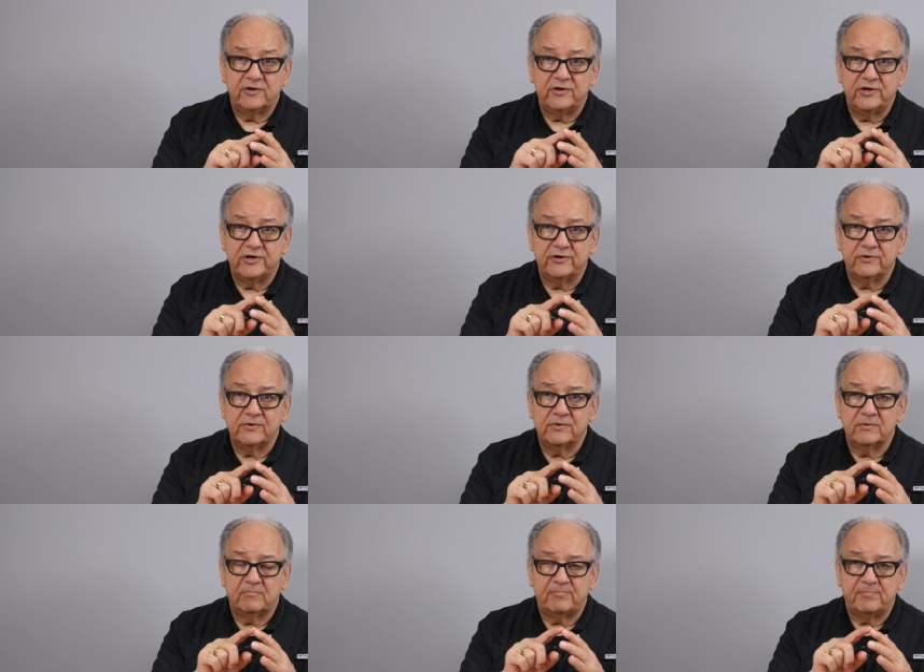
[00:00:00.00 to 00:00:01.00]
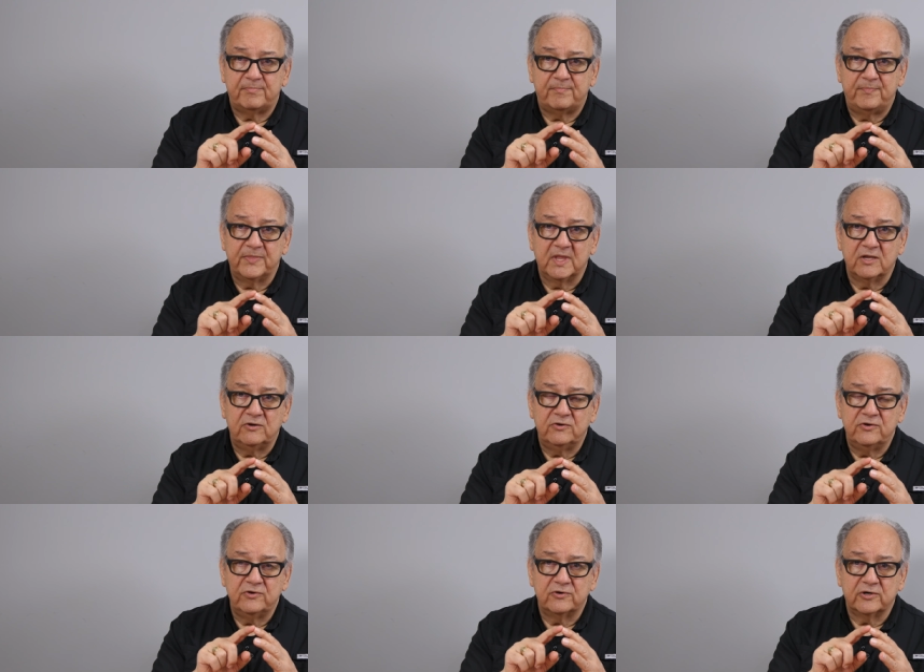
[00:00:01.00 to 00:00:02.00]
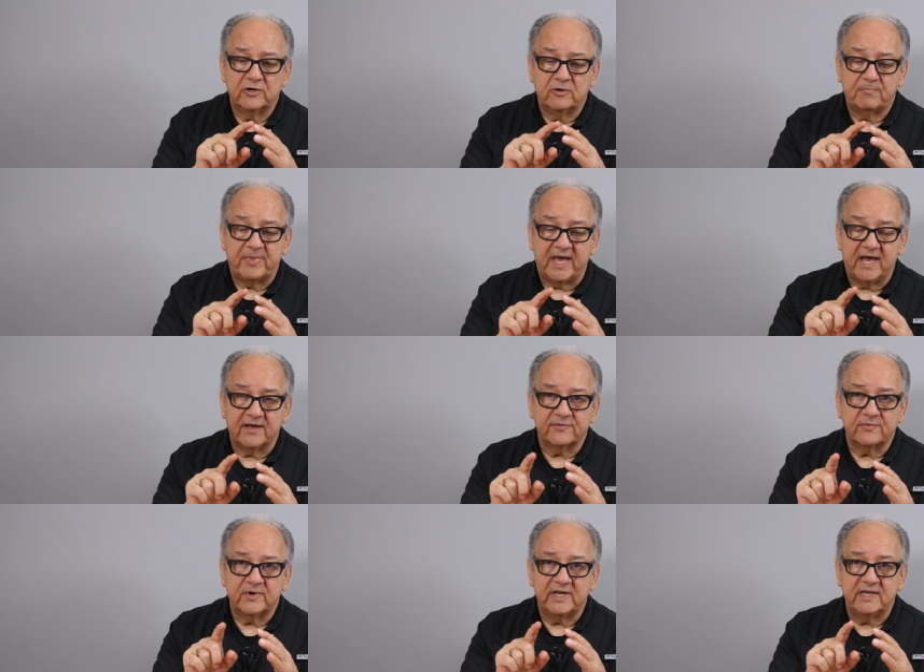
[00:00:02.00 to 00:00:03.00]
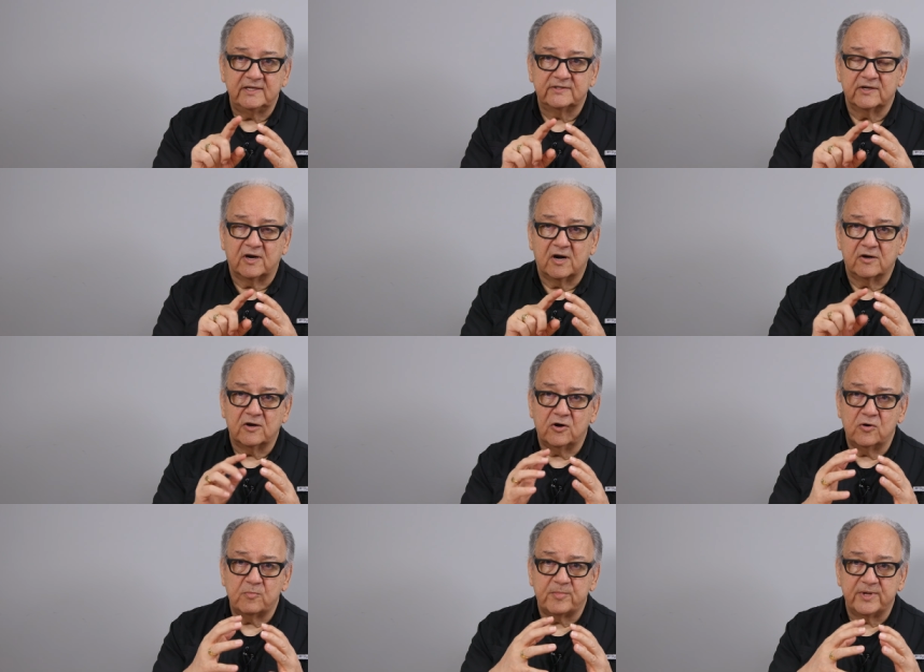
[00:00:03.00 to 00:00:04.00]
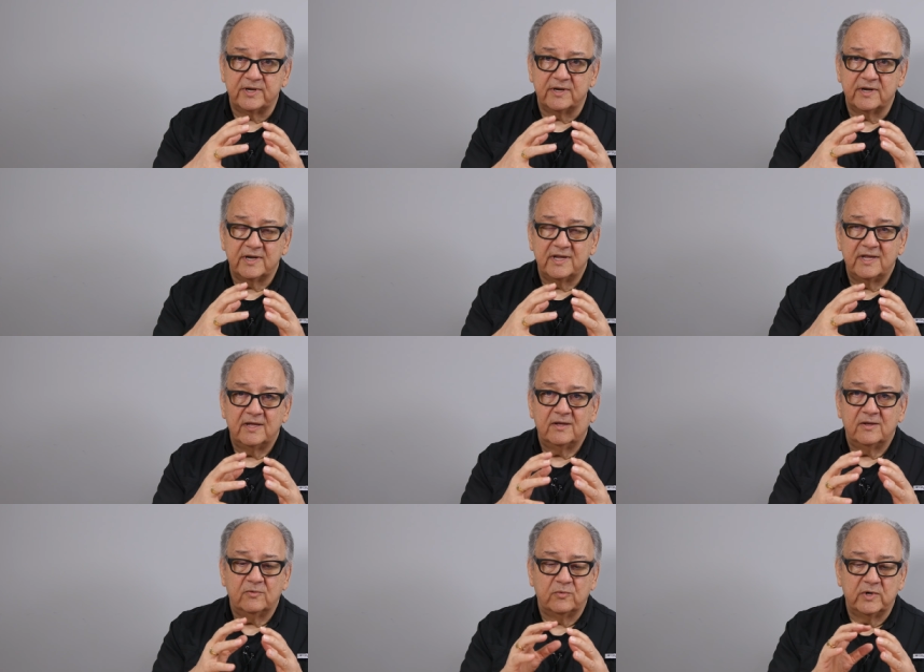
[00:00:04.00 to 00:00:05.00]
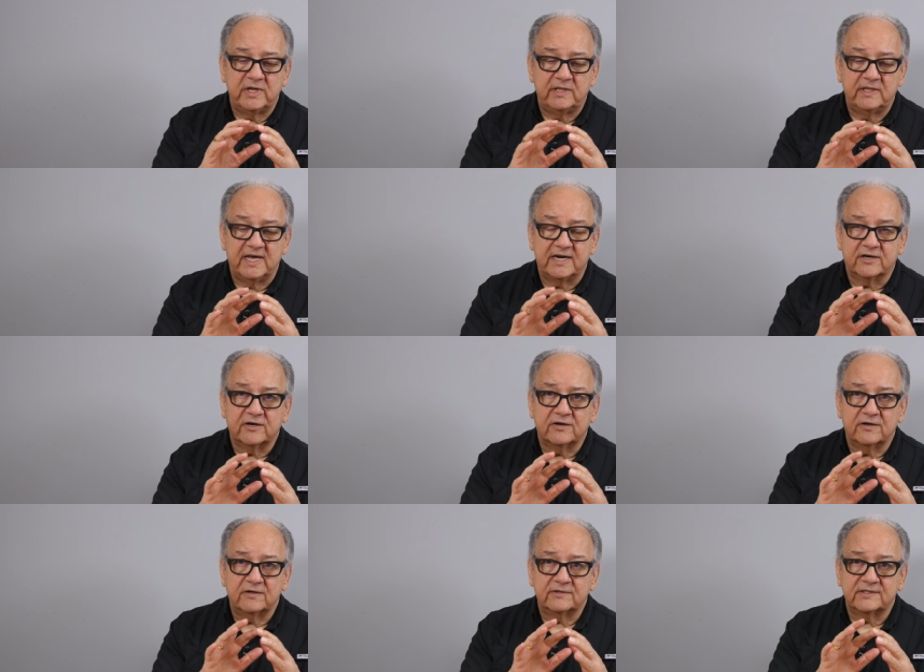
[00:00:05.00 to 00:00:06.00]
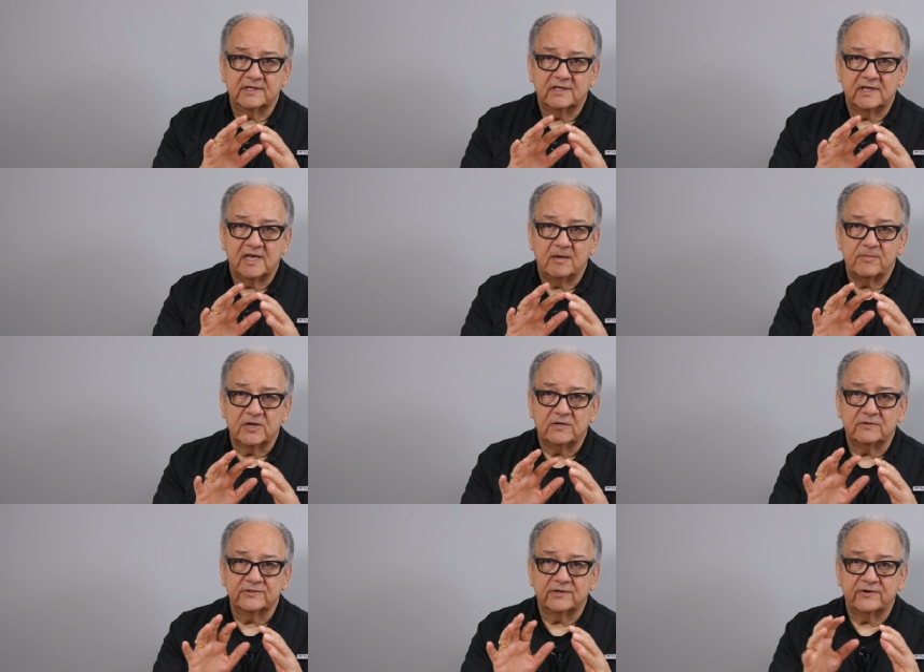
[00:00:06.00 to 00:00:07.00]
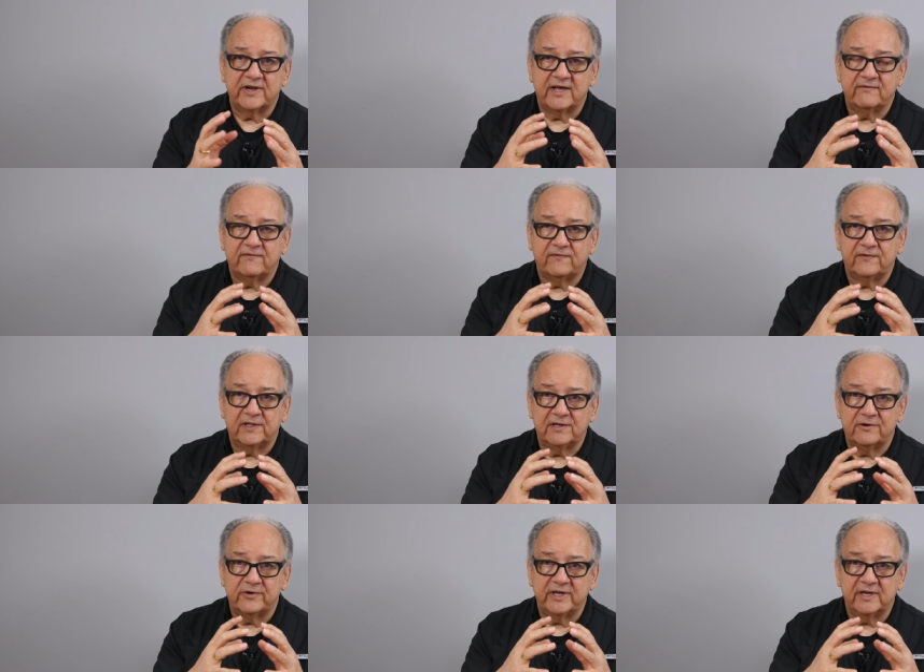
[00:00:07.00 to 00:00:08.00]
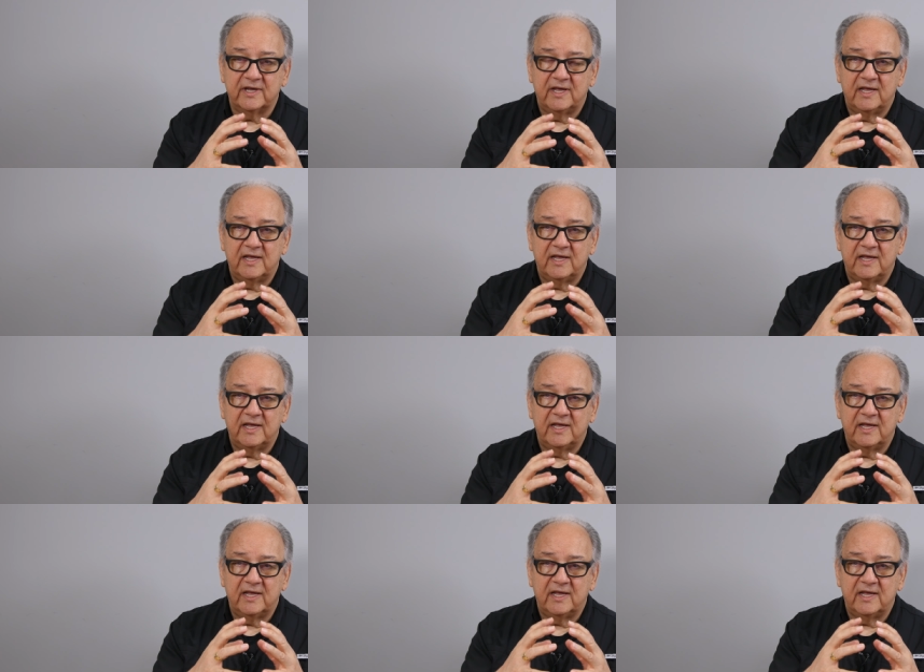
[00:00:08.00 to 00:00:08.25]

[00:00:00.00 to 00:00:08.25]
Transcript: no neural pathways are open when that occurs. The chemicals are not flowing